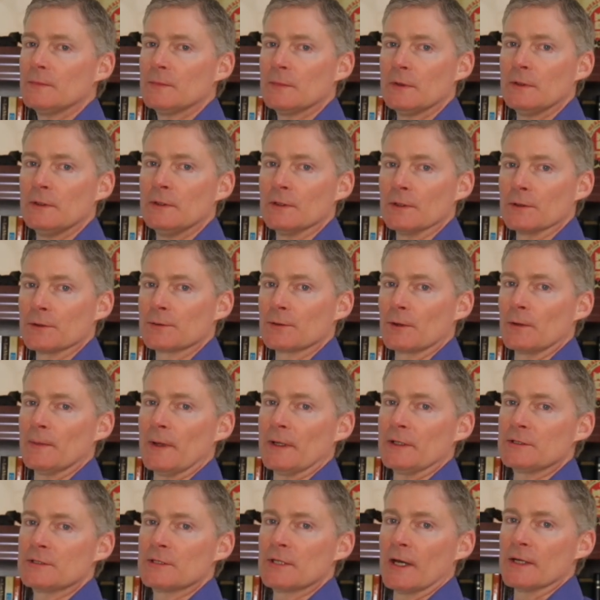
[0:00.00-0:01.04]
you know, throw my
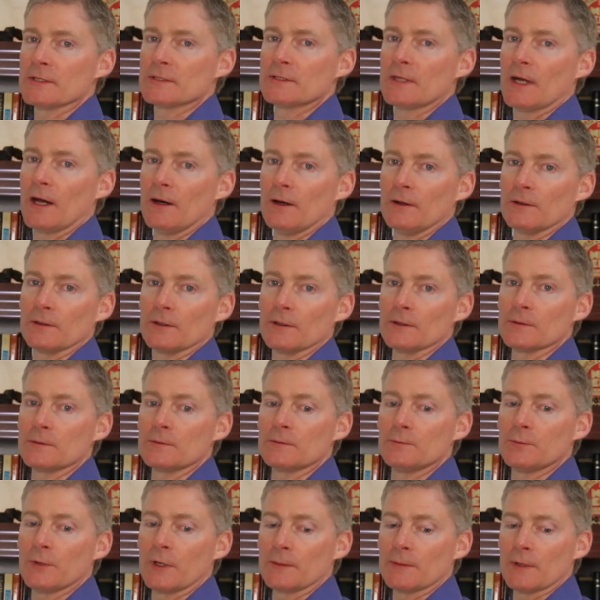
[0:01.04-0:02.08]
chest out or
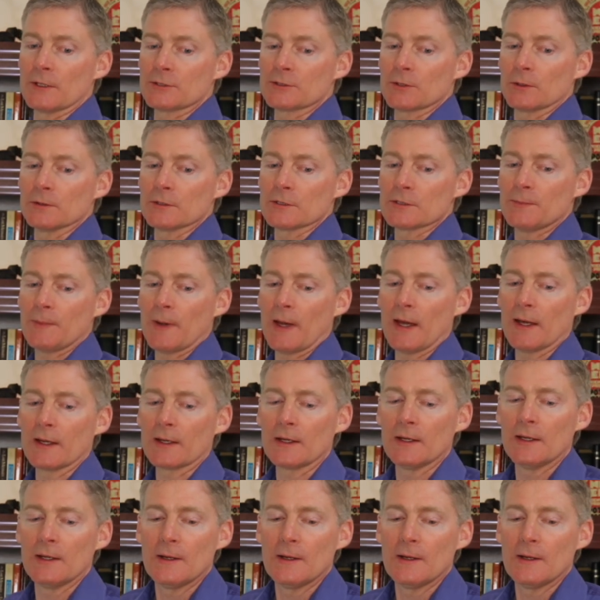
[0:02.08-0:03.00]
bring my shoulders back.